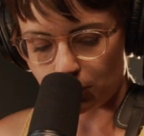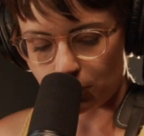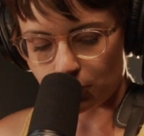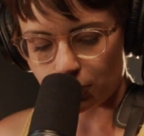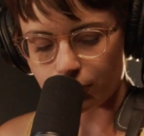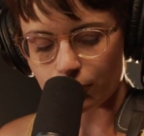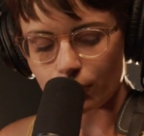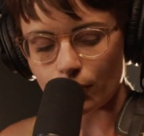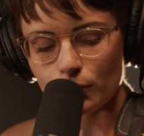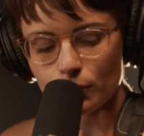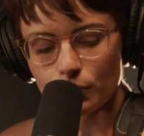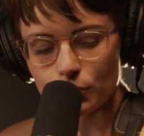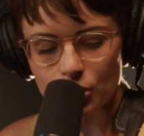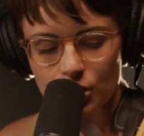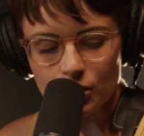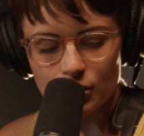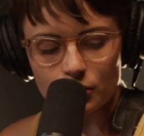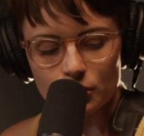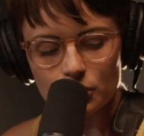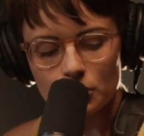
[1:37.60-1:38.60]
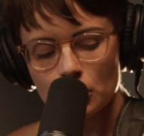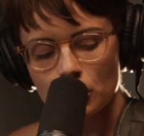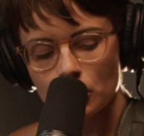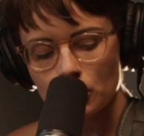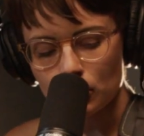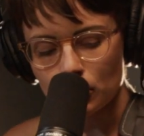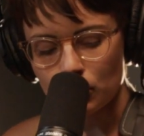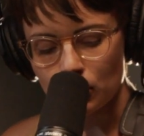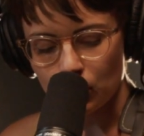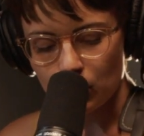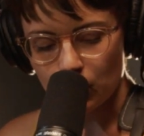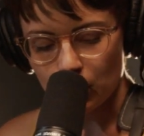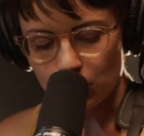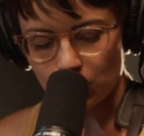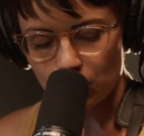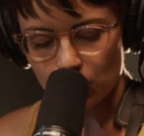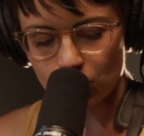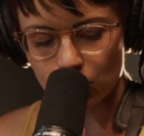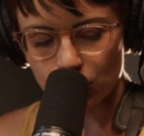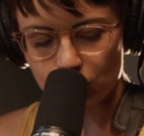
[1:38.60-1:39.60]
Frozen in
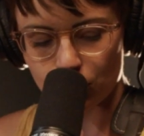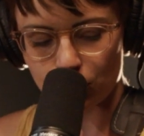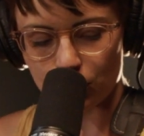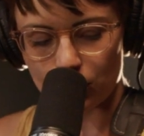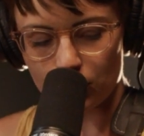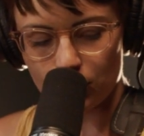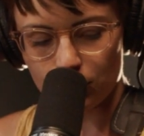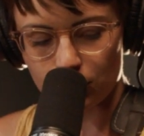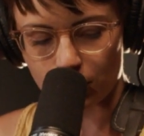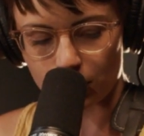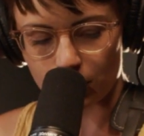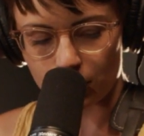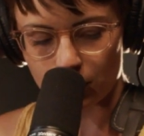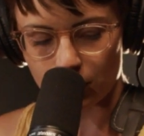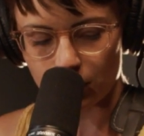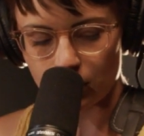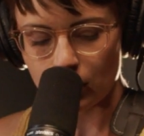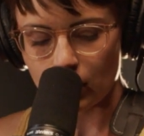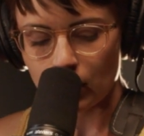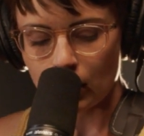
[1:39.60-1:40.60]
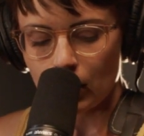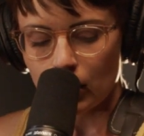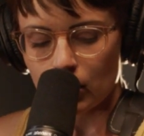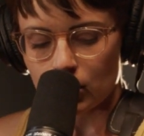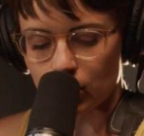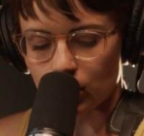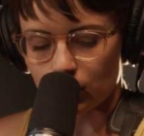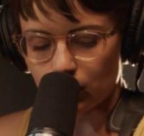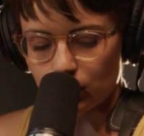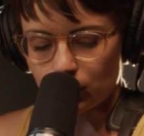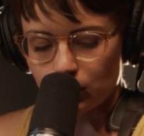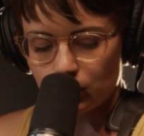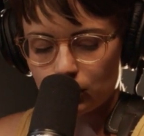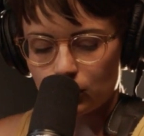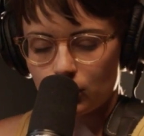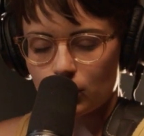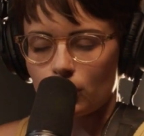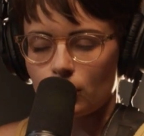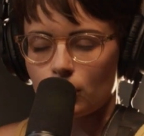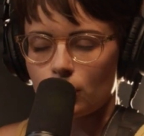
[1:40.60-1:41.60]
this river to
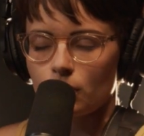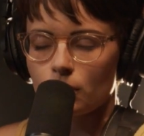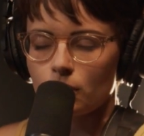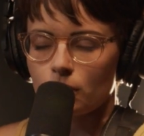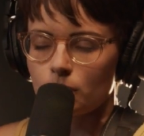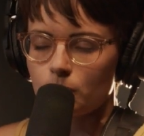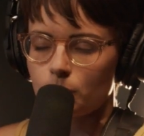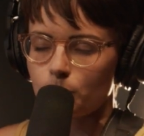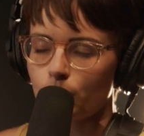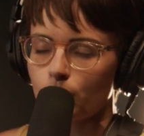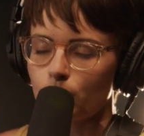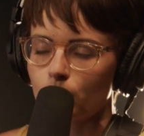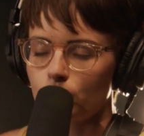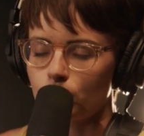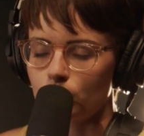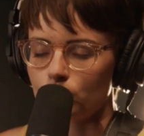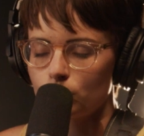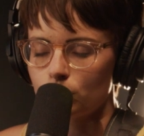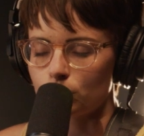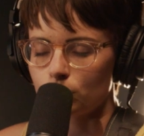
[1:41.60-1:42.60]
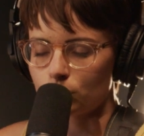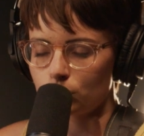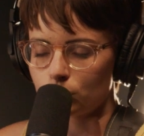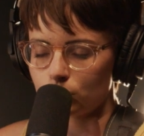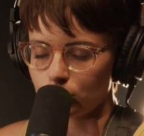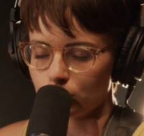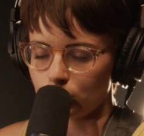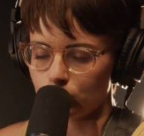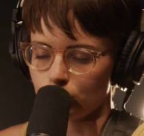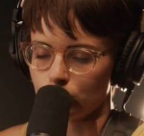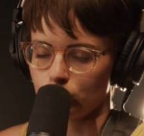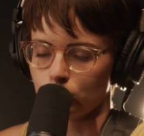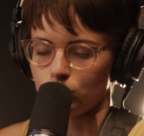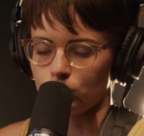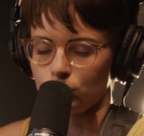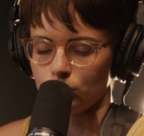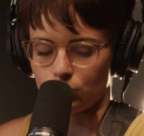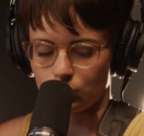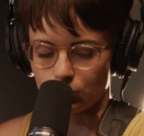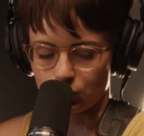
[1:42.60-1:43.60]
the
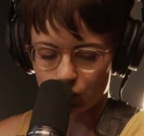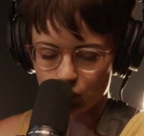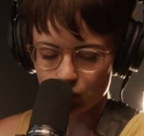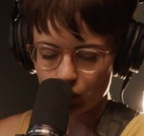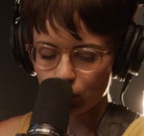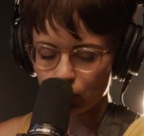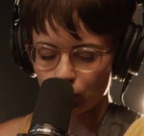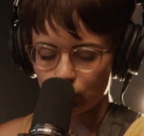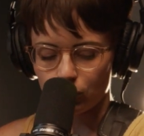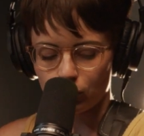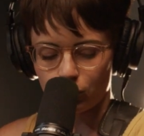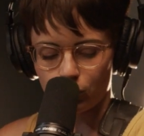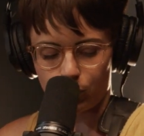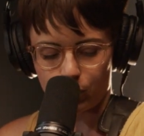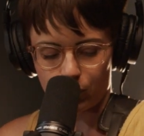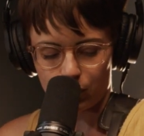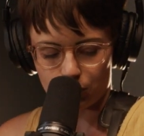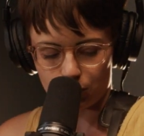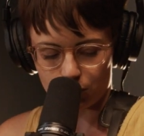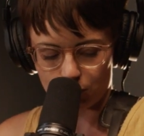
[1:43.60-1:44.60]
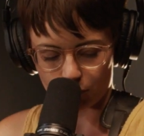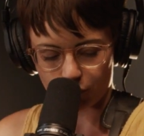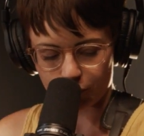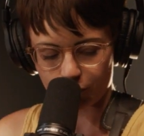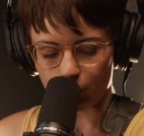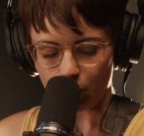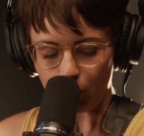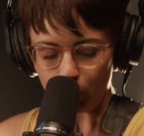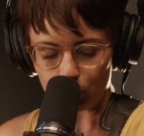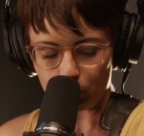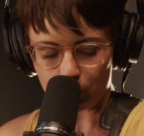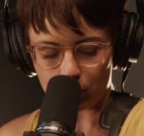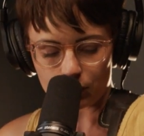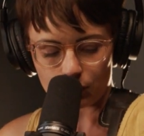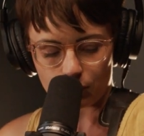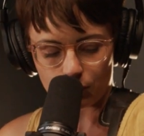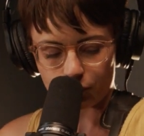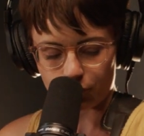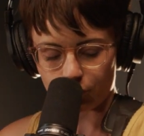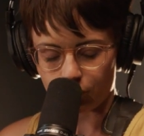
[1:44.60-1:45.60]
bone. You've been
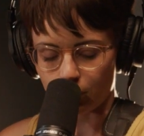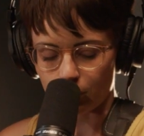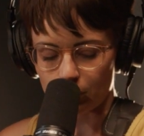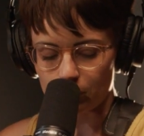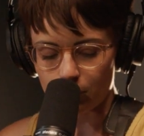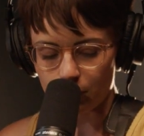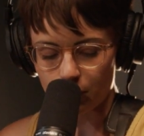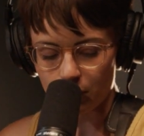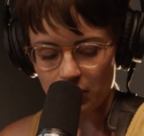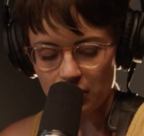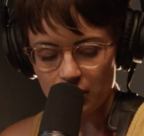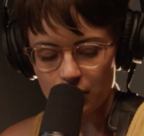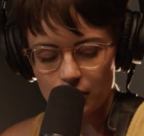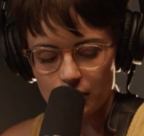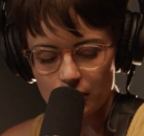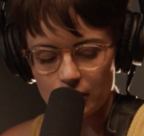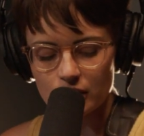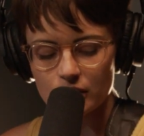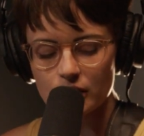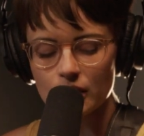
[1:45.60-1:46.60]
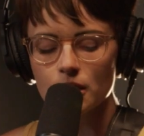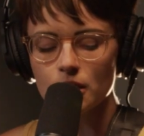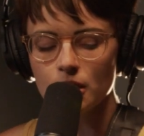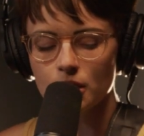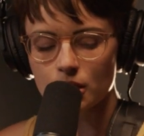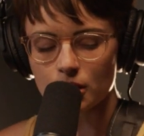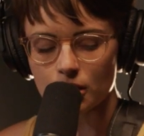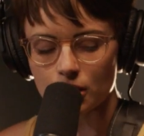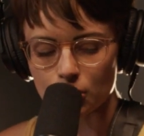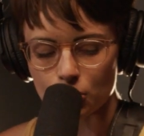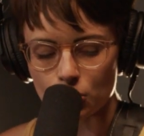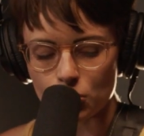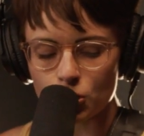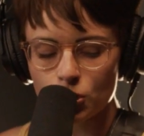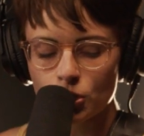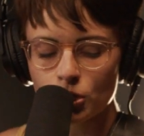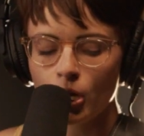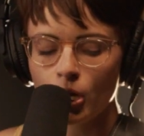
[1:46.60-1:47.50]
floating from a distance,